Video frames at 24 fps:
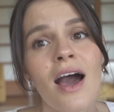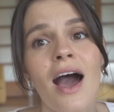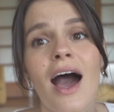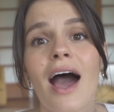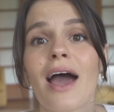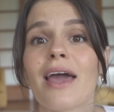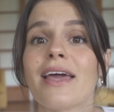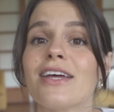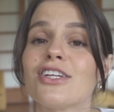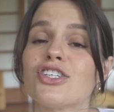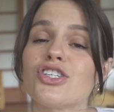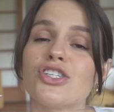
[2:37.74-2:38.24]

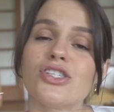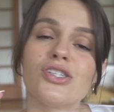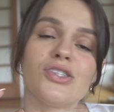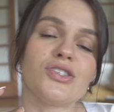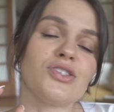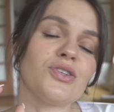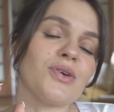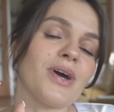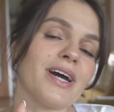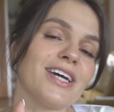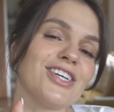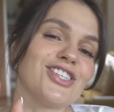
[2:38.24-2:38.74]
I
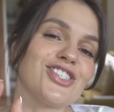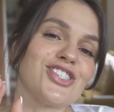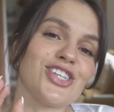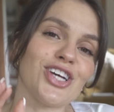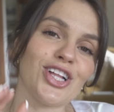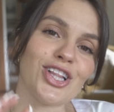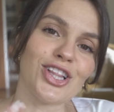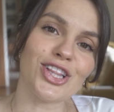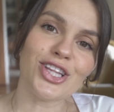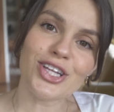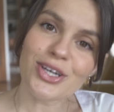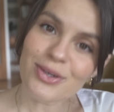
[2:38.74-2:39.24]
introduced you guys
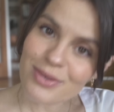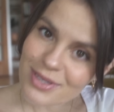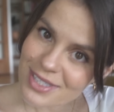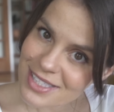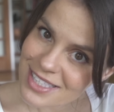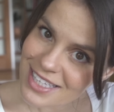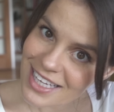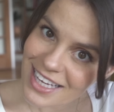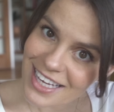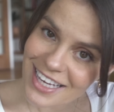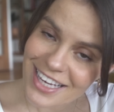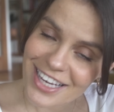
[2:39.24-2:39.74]
to
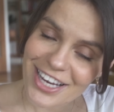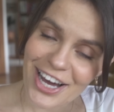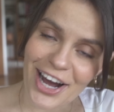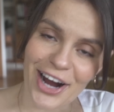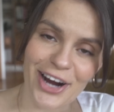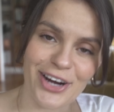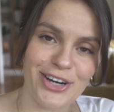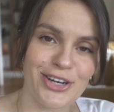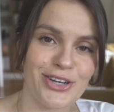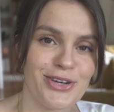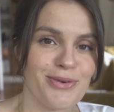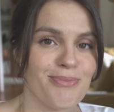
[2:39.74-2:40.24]
Lucy,
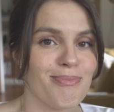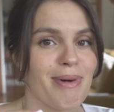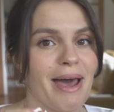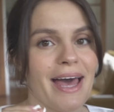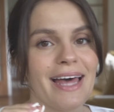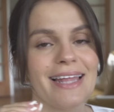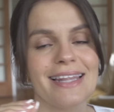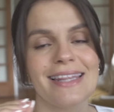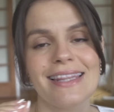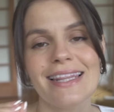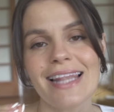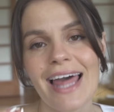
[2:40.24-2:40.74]
our new
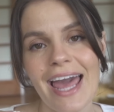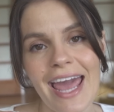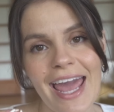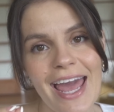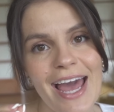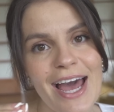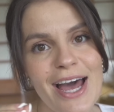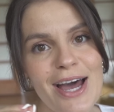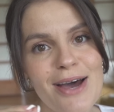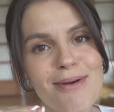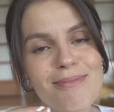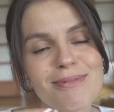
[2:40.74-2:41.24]
pet
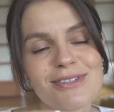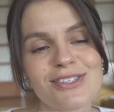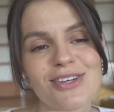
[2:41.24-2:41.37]
lamb.